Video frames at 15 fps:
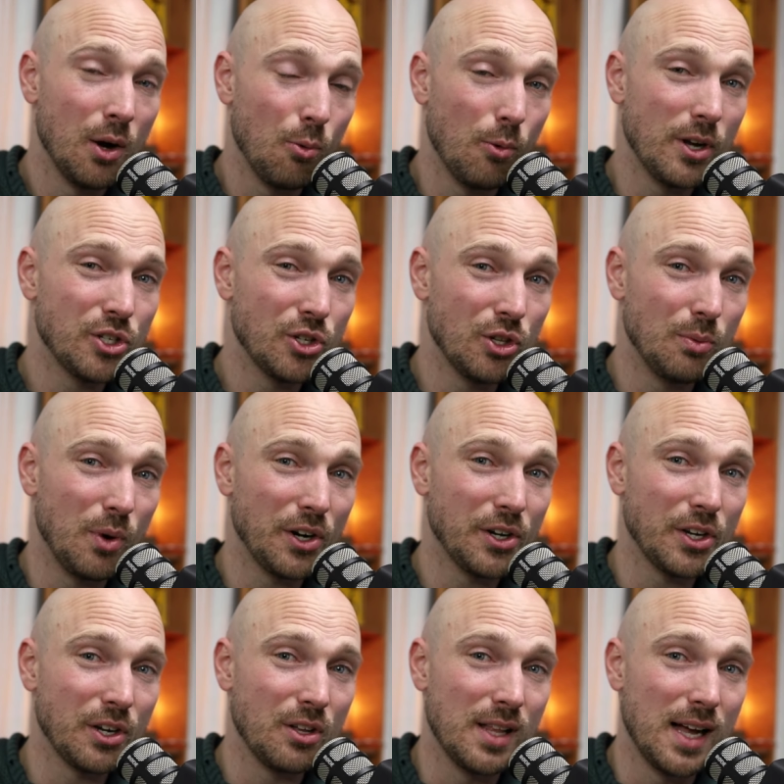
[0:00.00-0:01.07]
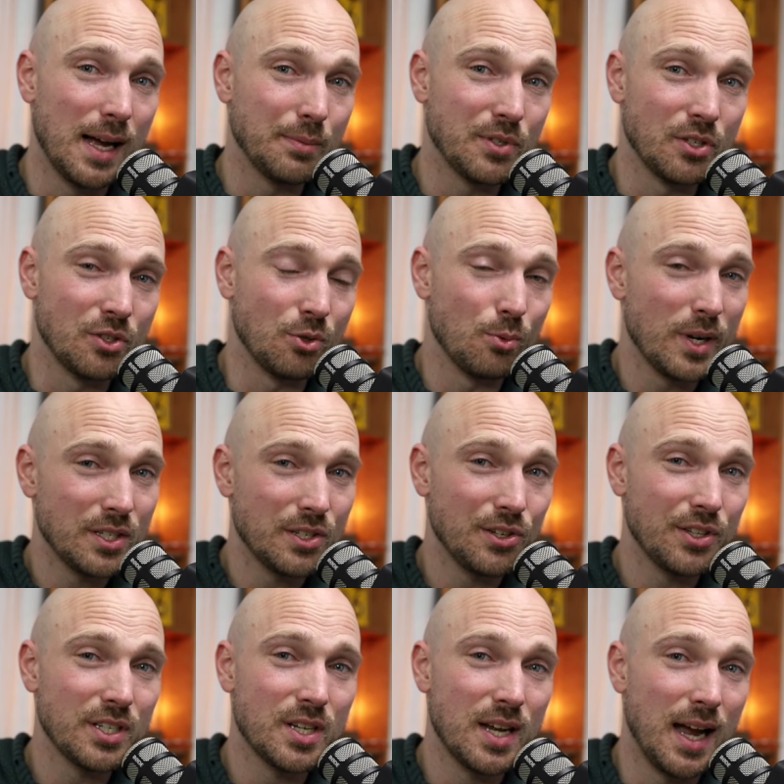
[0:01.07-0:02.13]
wait till the market collapses, or wait till
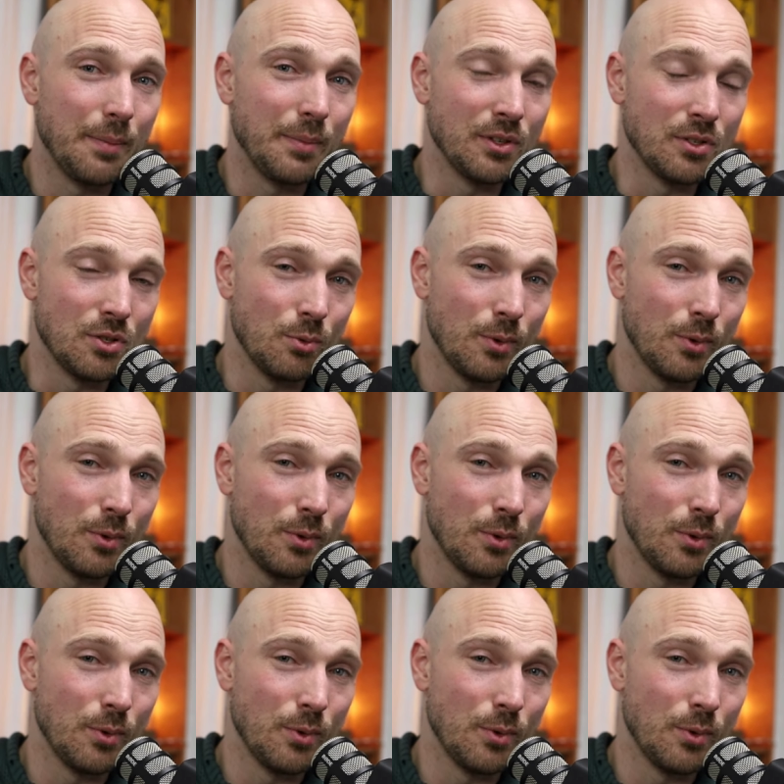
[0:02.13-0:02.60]
this happens,